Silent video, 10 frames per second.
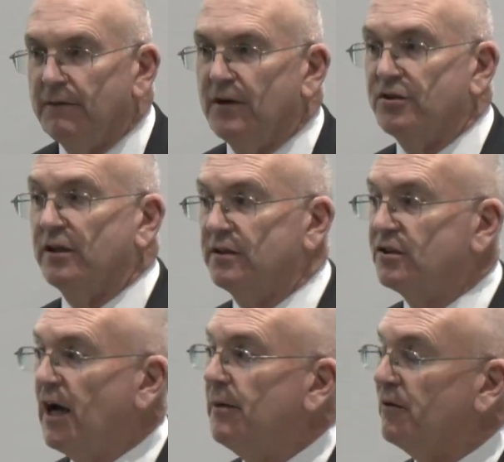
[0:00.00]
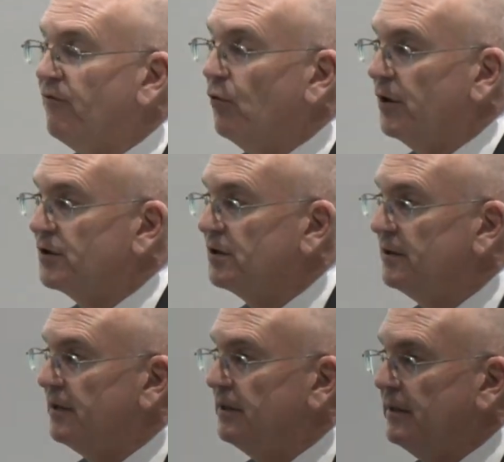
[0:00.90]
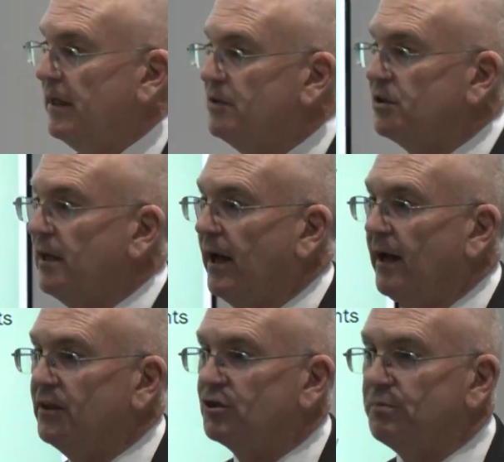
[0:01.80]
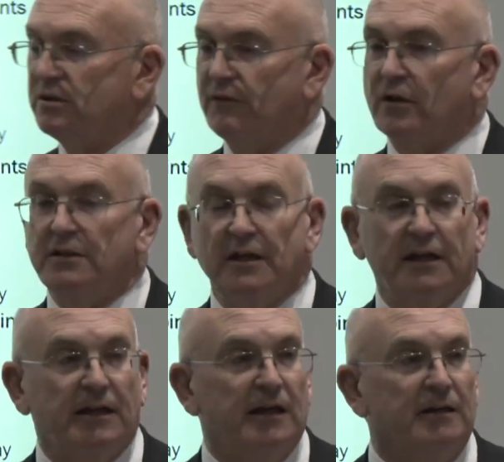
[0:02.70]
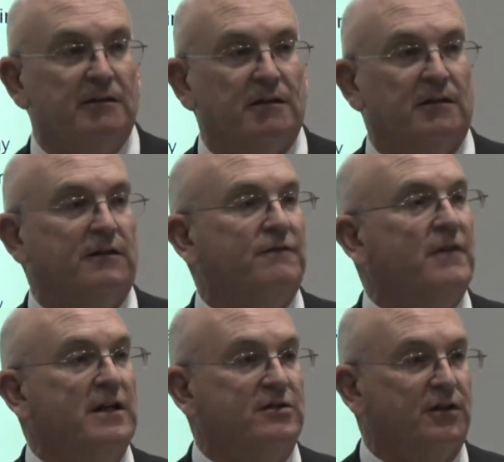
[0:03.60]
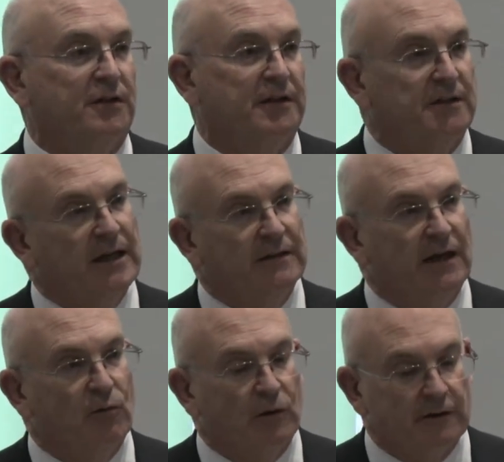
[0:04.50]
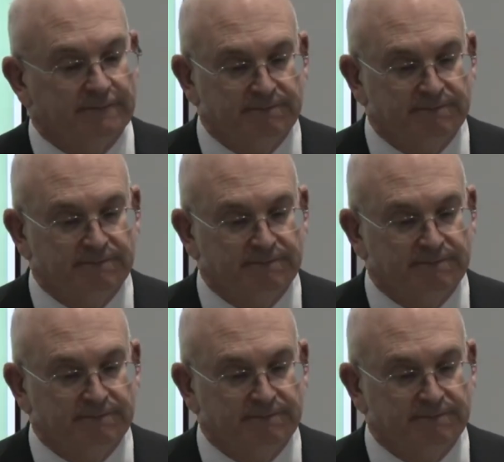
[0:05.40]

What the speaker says: there's a cyber force that the agency has specifically dedicated to the defense of that network.